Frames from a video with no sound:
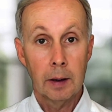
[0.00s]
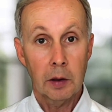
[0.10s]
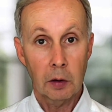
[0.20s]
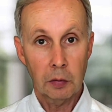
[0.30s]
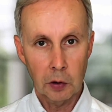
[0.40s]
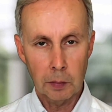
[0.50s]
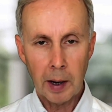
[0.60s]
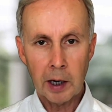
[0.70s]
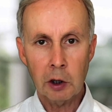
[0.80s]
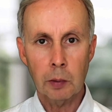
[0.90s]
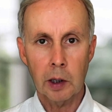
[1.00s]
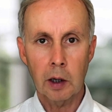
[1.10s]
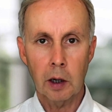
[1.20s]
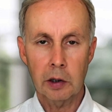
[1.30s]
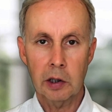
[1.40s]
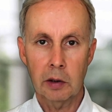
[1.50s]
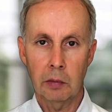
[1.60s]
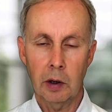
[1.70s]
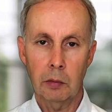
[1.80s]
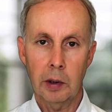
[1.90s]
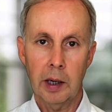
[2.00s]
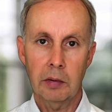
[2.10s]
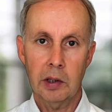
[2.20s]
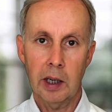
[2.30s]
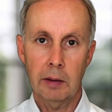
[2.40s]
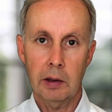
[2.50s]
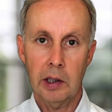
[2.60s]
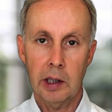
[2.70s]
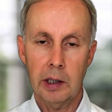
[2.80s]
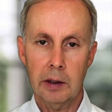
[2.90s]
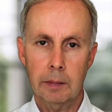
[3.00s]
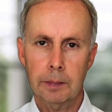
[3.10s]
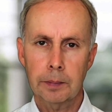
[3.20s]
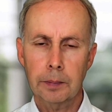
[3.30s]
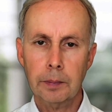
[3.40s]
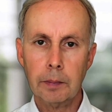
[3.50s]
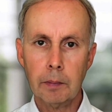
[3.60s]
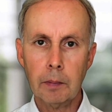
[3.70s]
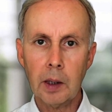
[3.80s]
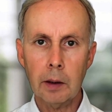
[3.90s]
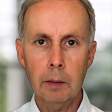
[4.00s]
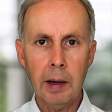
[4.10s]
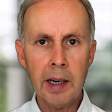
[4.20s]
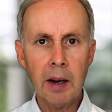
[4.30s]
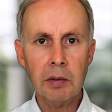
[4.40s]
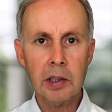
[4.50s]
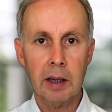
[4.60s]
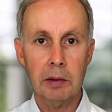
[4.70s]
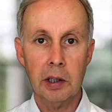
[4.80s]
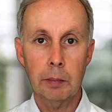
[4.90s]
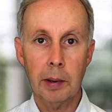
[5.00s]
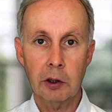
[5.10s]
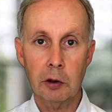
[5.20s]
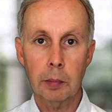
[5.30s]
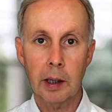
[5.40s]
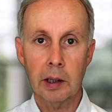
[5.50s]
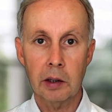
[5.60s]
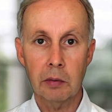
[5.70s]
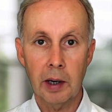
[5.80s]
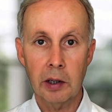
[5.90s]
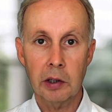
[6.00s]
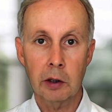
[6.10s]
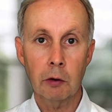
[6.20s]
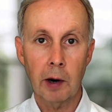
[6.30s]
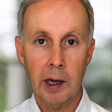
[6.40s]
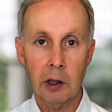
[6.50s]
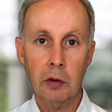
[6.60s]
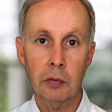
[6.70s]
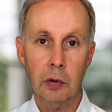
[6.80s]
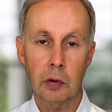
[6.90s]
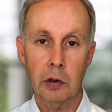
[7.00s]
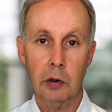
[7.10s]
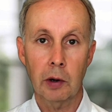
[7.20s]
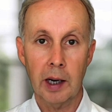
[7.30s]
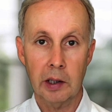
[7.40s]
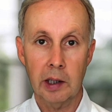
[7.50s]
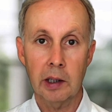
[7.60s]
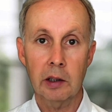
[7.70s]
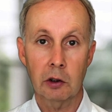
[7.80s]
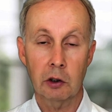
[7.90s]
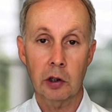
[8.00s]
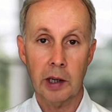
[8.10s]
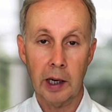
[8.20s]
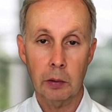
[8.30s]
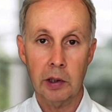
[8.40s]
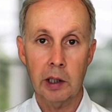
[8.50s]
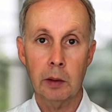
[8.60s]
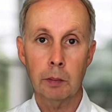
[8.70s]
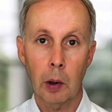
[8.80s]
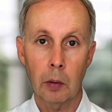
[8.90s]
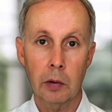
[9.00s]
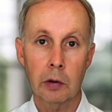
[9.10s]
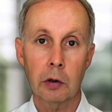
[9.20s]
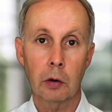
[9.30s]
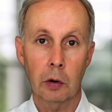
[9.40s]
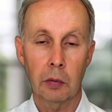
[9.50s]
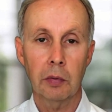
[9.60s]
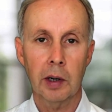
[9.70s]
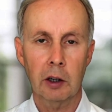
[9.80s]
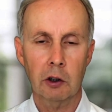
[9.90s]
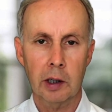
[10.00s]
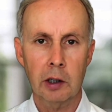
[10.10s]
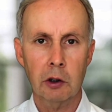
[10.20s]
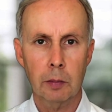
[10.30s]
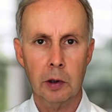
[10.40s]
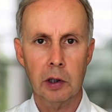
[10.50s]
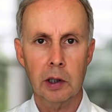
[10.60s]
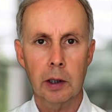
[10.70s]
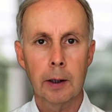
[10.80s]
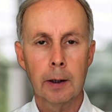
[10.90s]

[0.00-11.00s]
There are fund management costs involved with FSAVCs. Many FSAVC pension plans invest in a range of funds or assets such as equities, bonds or other financial instruments.